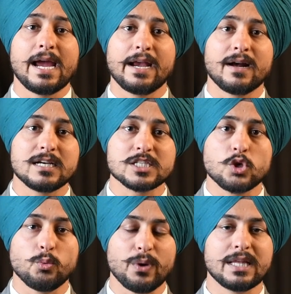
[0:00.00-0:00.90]
and ask
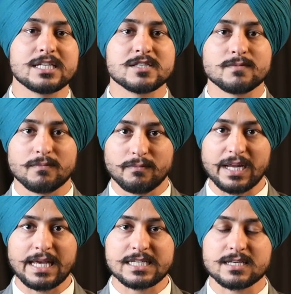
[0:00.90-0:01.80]
you where this
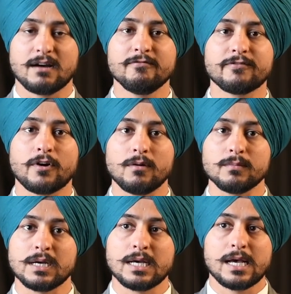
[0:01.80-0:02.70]
money has come
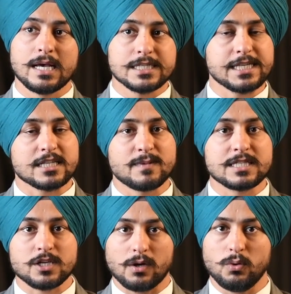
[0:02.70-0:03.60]
from 6
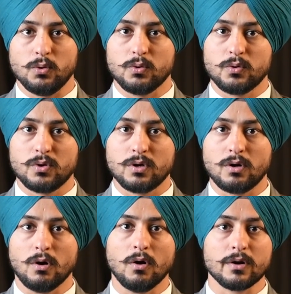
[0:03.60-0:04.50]
months ago.
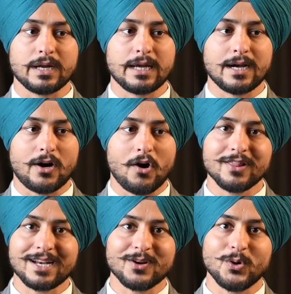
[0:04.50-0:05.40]
Or
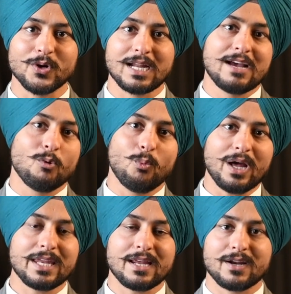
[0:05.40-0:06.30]
on that note,
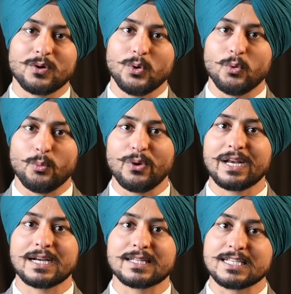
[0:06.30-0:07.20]
1 year ago, where
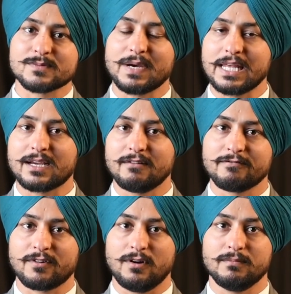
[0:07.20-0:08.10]
did this money
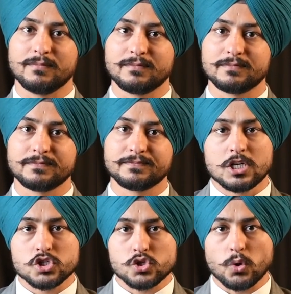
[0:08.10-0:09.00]
come from?
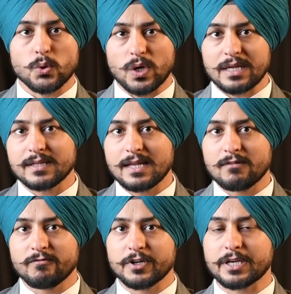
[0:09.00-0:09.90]
So rather
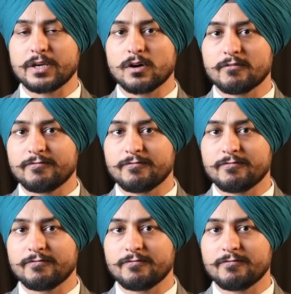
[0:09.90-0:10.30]
than working on